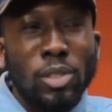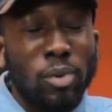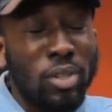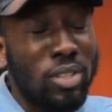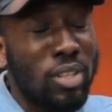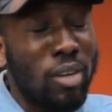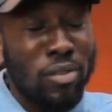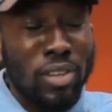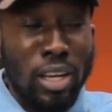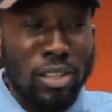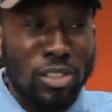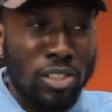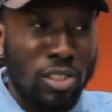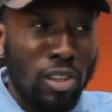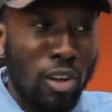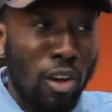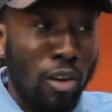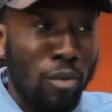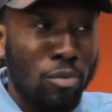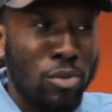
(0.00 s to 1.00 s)
but something that I just
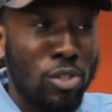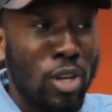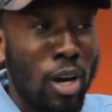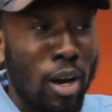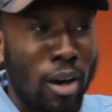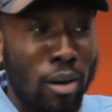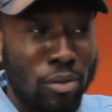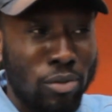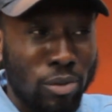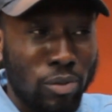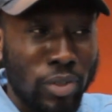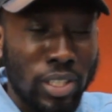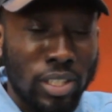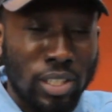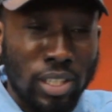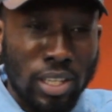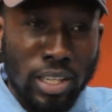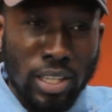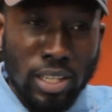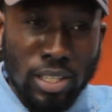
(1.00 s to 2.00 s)
observed
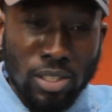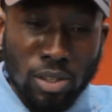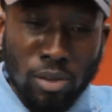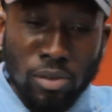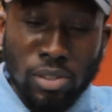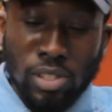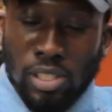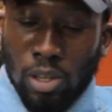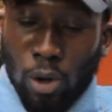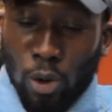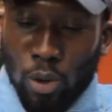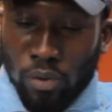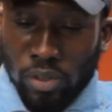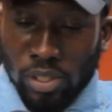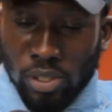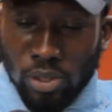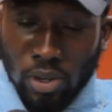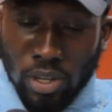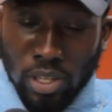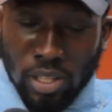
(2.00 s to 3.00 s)
recently is obviously
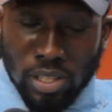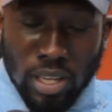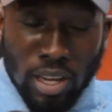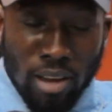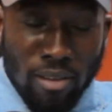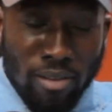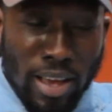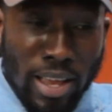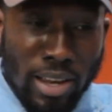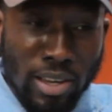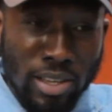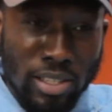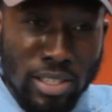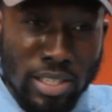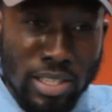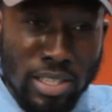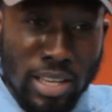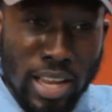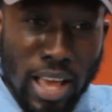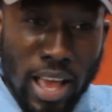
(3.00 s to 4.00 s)
Ovi's gone into Love Island
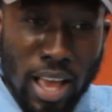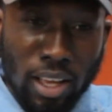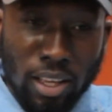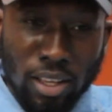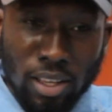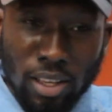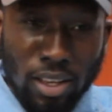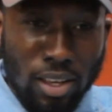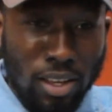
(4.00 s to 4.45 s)
and like